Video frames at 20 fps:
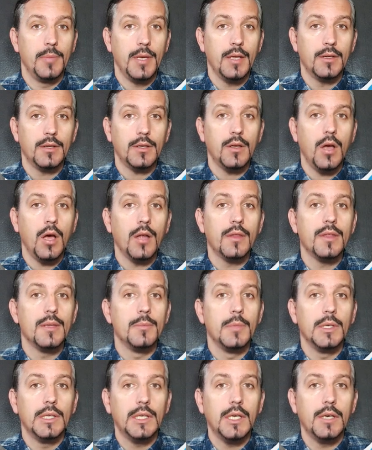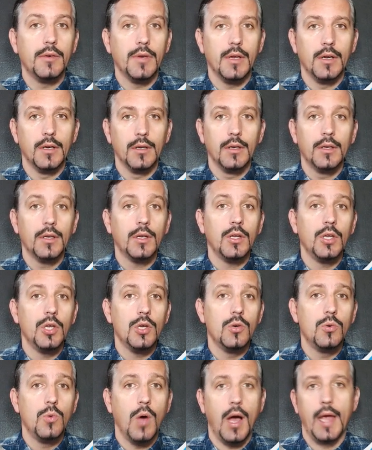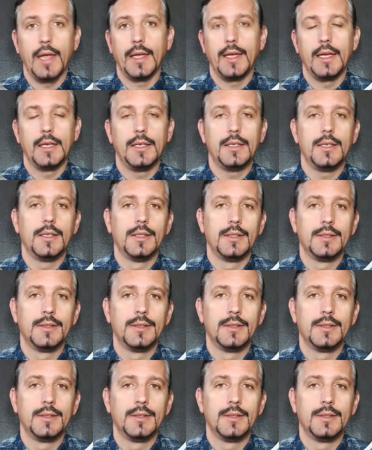built on the Material UI kit.